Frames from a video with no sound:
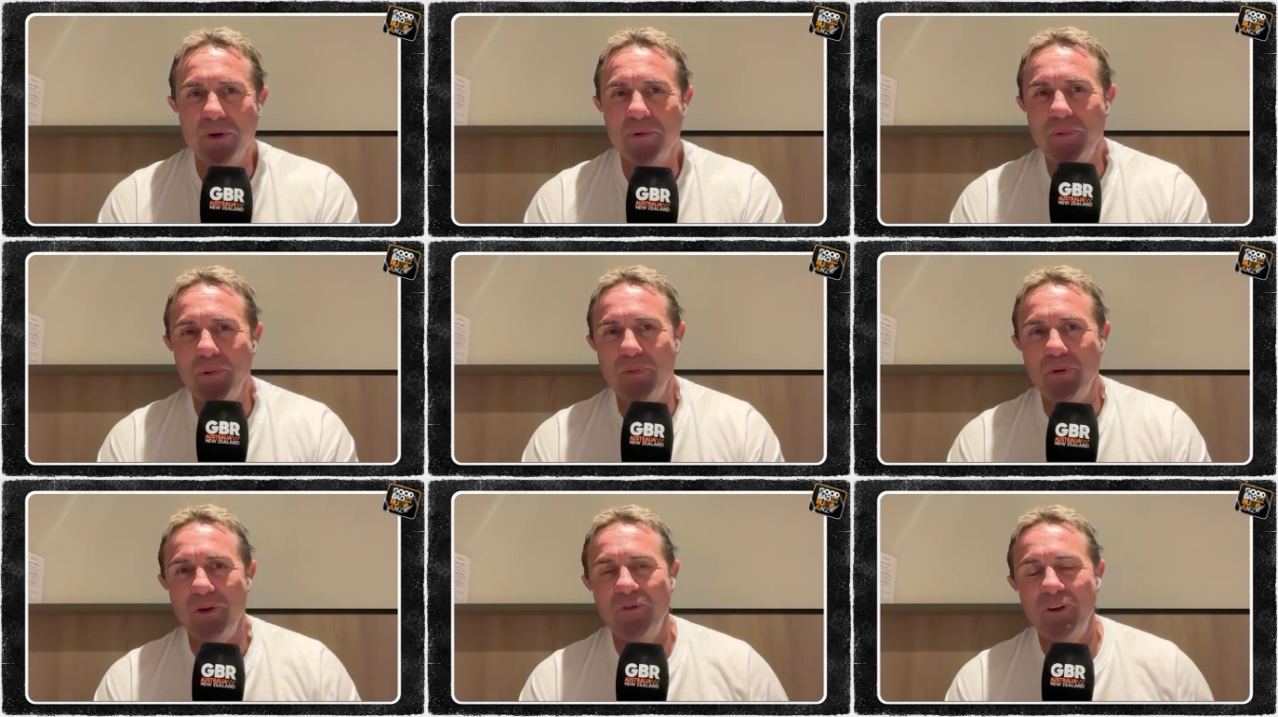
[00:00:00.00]
to be
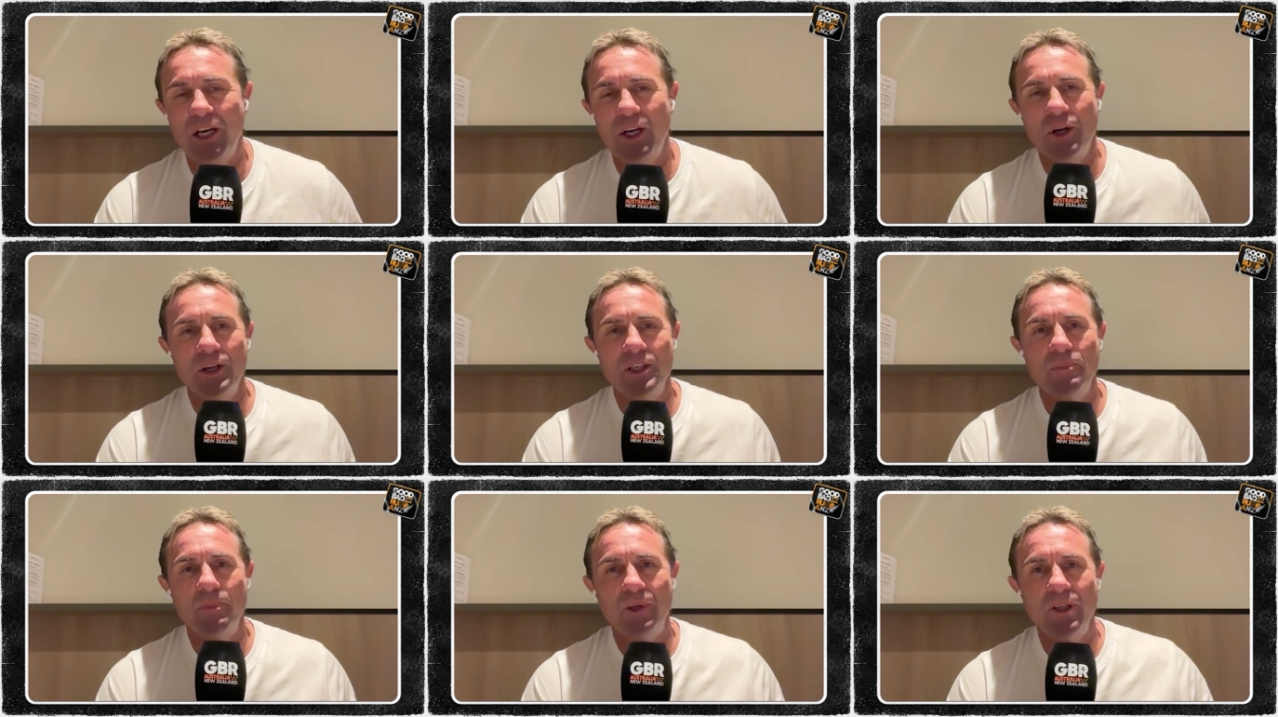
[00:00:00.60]
perfectly
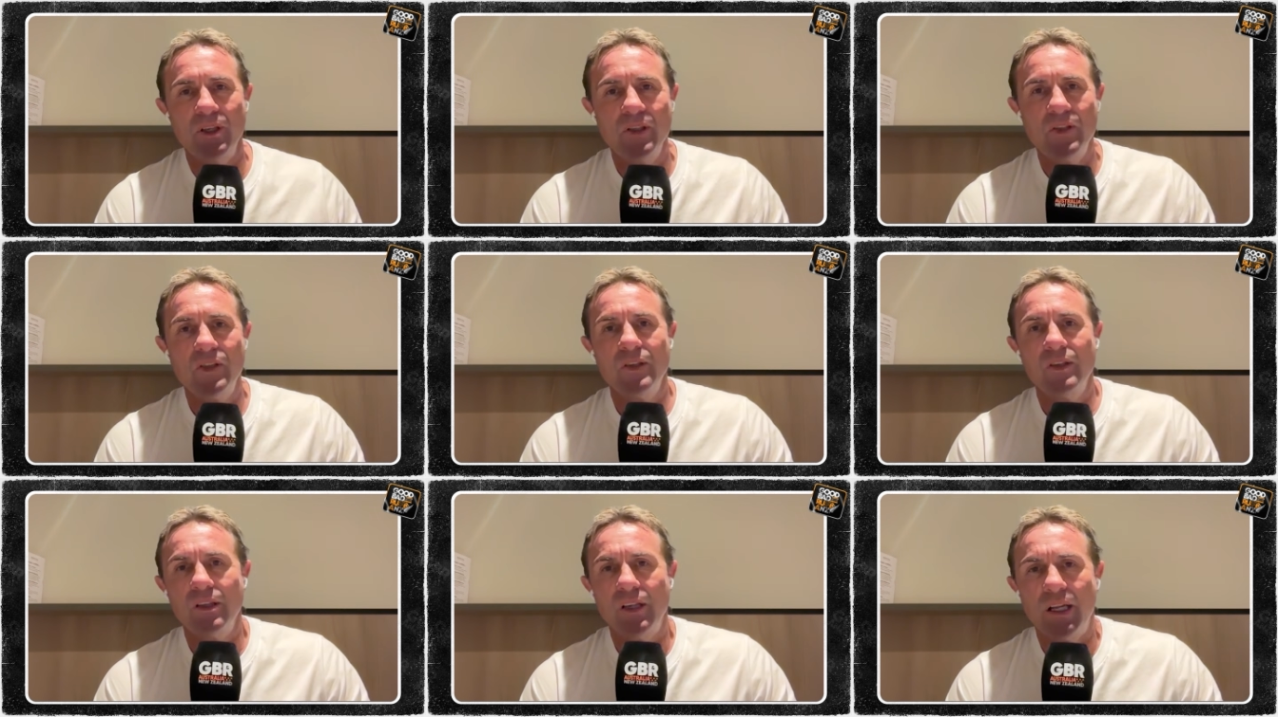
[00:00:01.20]
honest, because
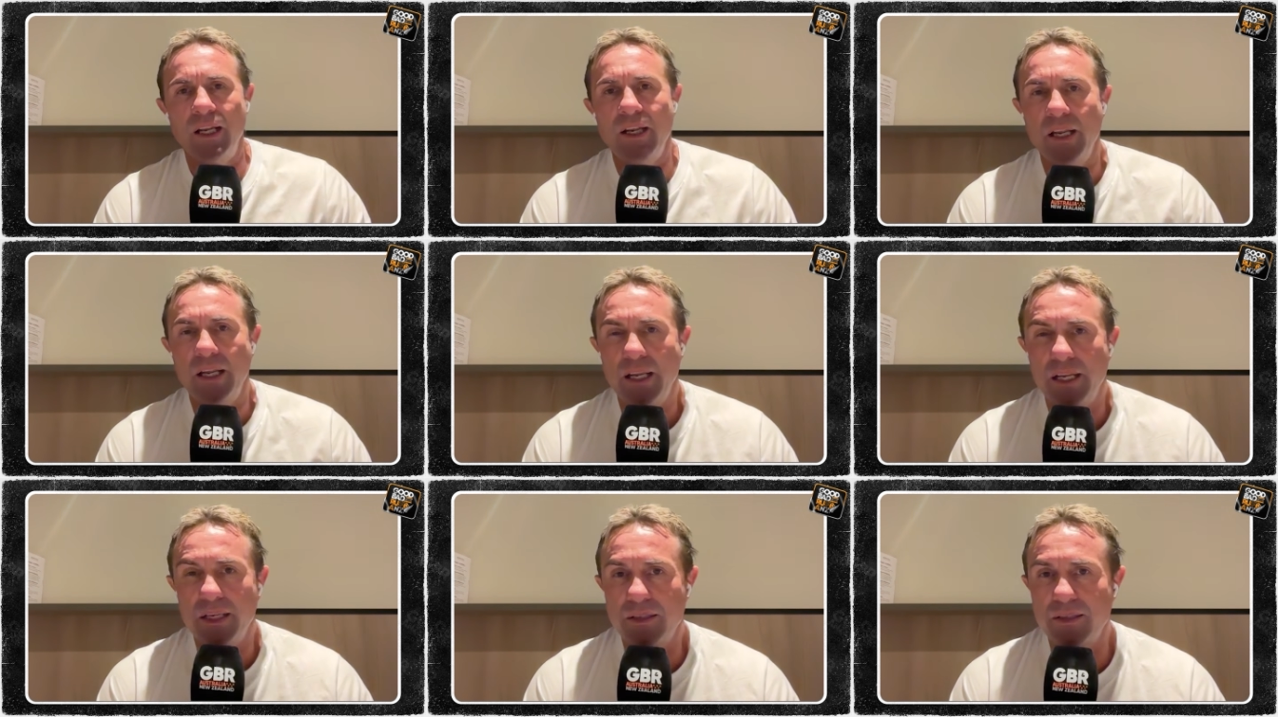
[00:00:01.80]

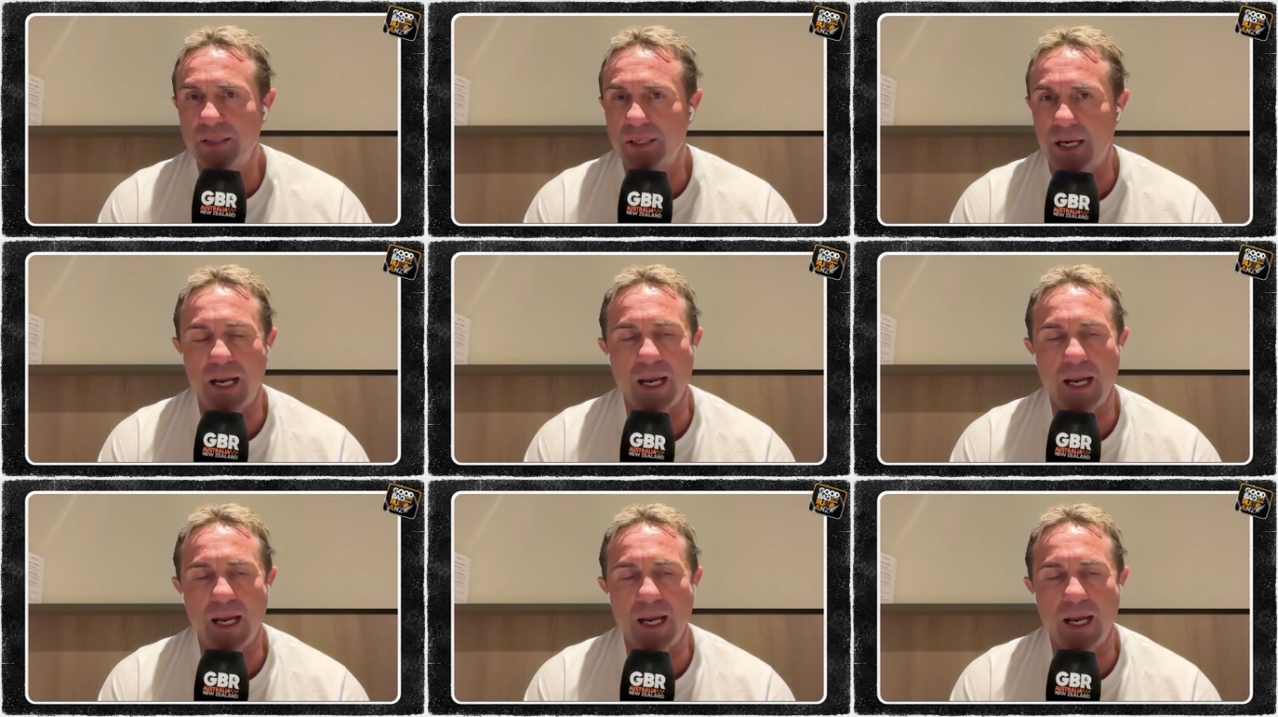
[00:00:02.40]
it's